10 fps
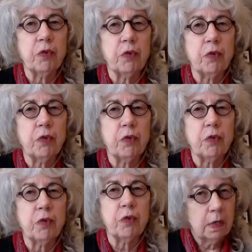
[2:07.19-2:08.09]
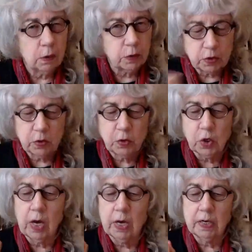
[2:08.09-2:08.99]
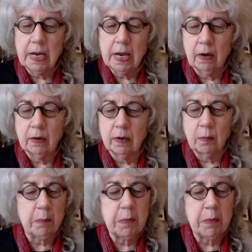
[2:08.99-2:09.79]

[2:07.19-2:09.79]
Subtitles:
phrase, you'll just jot it down.